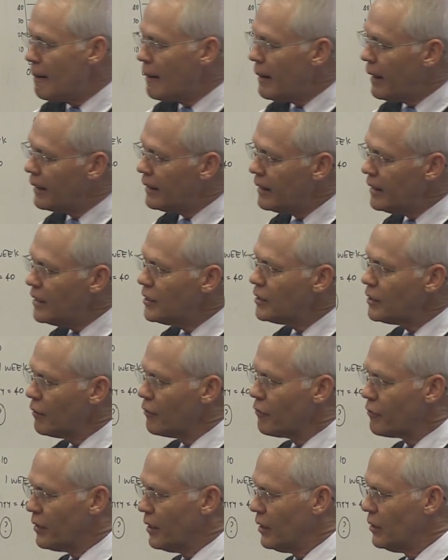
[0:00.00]
And each
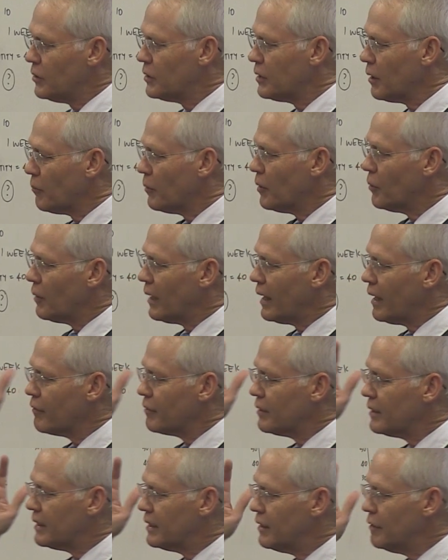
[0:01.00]
of those, Shamil, will have
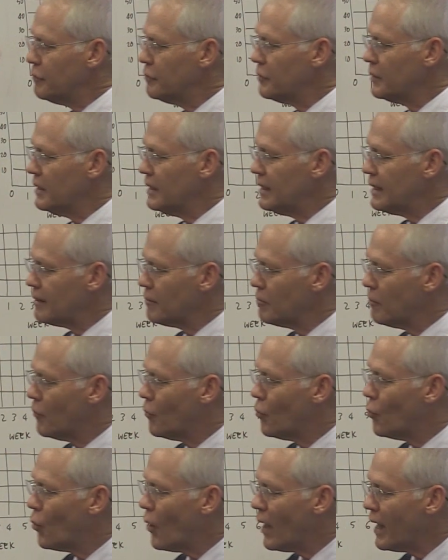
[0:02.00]
a different
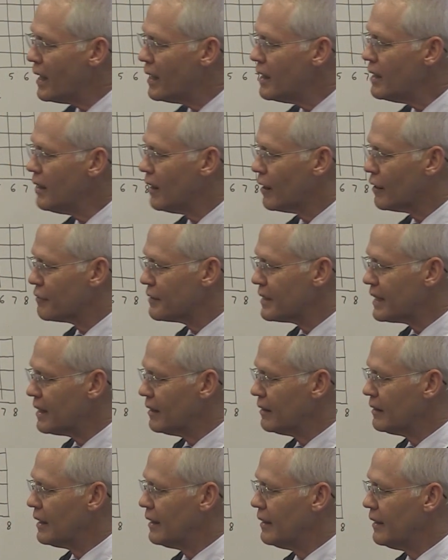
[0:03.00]
way of
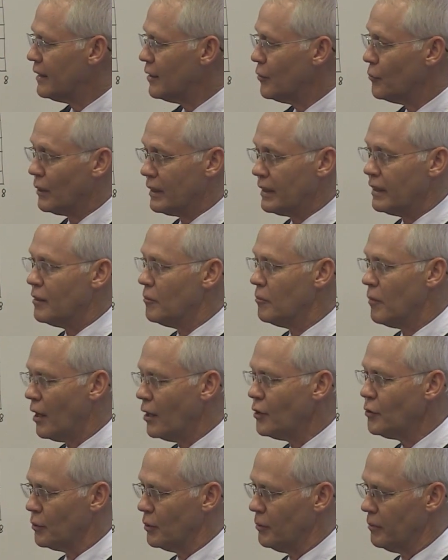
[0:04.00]
calculating what the
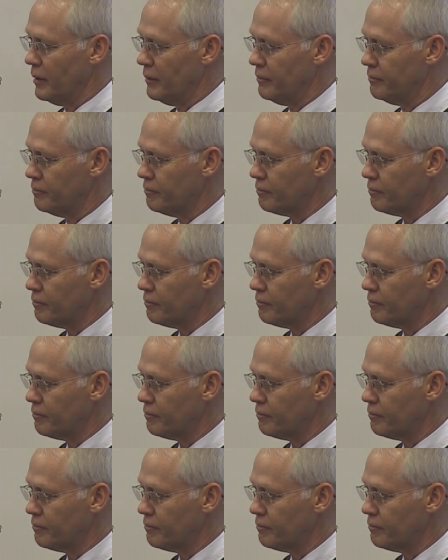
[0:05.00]
demand will be.